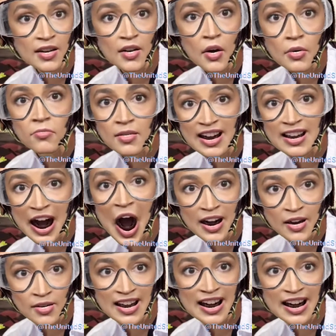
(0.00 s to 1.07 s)
called me a
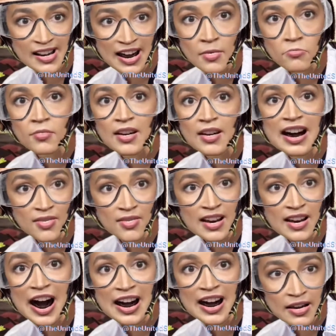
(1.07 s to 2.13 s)
liar. He said the Pledge of
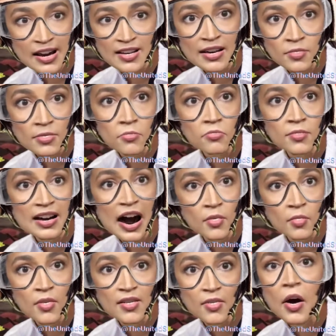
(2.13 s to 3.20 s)
Allegiance. He
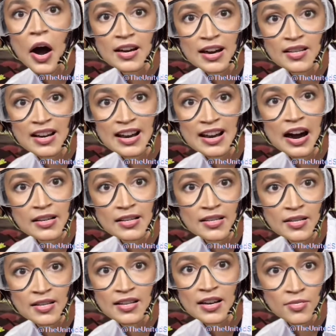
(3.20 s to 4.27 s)
was quoting the
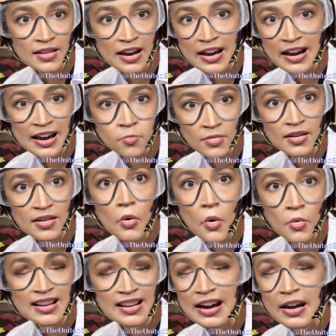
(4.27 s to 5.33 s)
Constitution and he was pulling an